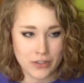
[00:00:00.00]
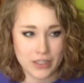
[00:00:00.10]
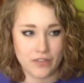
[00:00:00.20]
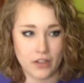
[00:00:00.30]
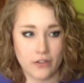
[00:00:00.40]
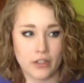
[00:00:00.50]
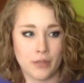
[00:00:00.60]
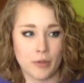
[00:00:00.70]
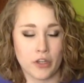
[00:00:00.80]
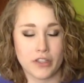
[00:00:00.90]
in this video
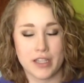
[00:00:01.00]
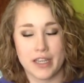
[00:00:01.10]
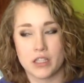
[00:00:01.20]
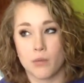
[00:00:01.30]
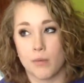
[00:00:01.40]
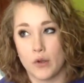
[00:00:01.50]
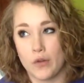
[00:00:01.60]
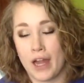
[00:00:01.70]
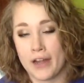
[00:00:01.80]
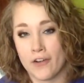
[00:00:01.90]
clip you can see, is the blue
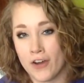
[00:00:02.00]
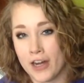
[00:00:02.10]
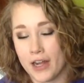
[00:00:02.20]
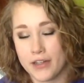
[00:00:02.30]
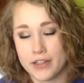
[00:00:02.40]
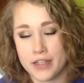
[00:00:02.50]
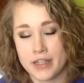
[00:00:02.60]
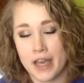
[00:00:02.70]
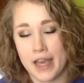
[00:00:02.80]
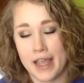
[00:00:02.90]
liner, and I did
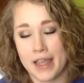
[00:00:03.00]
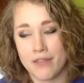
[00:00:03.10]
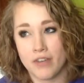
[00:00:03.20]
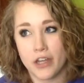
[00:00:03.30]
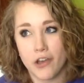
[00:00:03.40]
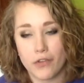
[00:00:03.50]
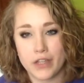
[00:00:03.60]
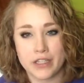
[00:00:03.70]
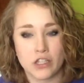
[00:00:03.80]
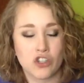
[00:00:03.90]
a video on
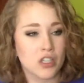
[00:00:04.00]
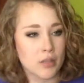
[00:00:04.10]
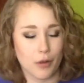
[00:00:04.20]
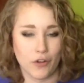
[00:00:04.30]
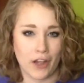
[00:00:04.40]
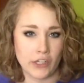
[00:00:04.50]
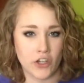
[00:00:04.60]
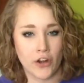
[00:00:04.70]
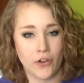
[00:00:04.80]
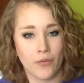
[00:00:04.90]
this. It's just a blue
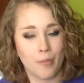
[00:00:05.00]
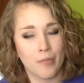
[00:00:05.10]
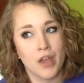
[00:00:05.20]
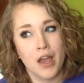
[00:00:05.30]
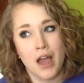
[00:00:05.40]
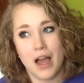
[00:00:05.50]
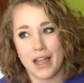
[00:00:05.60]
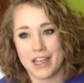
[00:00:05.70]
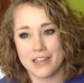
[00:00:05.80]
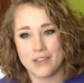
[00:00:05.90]
eyeshadow
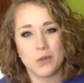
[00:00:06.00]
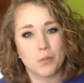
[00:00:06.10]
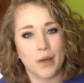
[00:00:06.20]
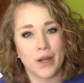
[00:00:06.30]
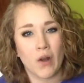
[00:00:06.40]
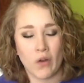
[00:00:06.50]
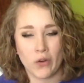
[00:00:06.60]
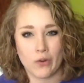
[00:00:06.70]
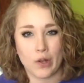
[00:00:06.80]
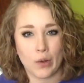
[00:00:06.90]
and you just put it on
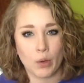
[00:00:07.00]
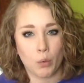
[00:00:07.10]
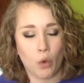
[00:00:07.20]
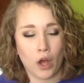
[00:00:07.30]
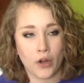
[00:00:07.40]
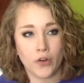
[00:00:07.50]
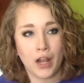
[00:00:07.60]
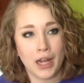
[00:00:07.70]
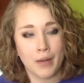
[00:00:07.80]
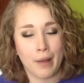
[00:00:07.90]
your lower
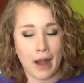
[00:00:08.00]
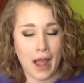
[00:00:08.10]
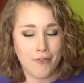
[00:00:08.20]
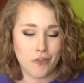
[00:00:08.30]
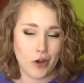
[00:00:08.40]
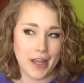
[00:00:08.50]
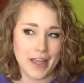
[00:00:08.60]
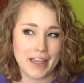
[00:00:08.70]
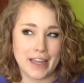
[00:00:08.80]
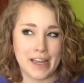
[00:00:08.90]
waterline about
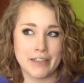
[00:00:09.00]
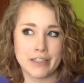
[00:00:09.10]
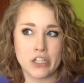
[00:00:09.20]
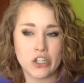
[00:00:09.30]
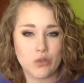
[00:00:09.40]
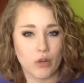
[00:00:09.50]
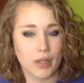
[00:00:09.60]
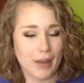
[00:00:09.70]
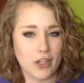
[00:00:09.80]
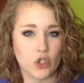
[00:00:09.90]
halfway and it just really
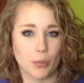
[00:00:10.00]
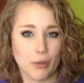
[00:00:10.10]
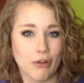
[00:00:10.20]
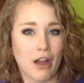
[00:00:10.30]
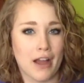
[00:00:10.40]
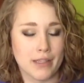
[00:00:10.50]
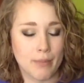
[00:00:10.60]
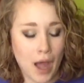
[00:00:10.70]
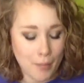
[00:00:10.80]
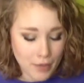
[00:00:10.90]
makes your blue eyes
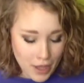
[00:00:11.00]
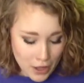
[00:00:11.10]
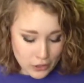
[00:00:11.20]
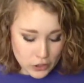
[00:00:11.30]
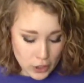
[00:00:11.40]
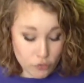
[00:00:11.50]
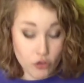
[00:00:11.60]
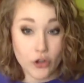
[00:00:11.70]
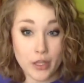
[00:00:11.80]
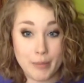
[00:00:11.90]
pop. So I've
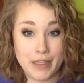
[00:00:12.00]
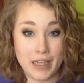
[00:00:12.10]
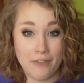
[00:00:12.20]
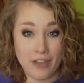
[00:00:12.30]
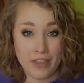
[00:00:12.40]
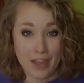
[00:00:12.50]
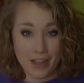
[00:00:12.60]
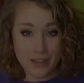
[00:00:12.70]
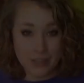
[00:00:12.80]
really been loving that.